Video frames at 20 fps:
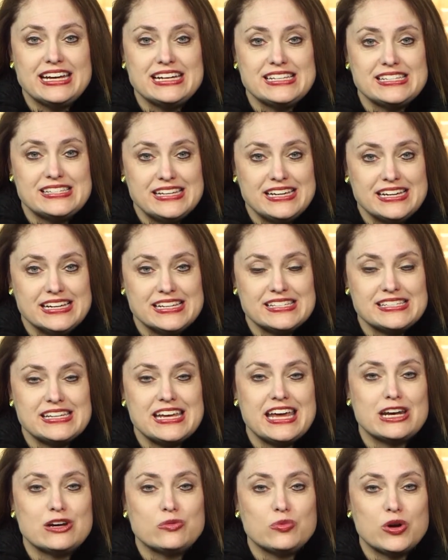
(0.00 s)
exists
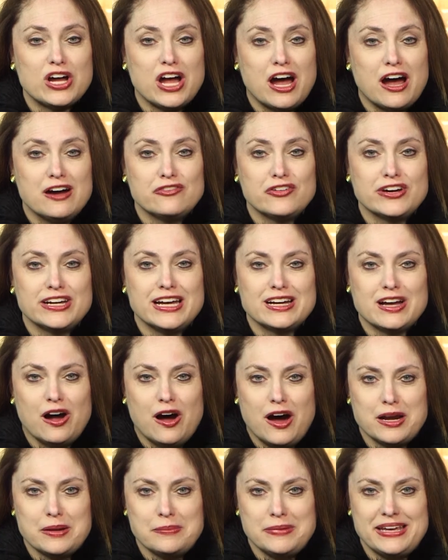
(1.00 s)
in a recovering
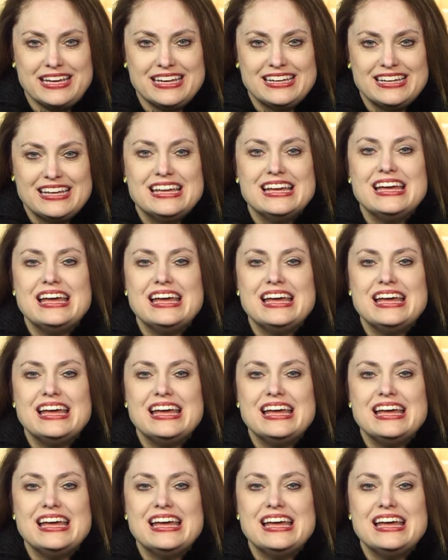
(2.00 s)
economy.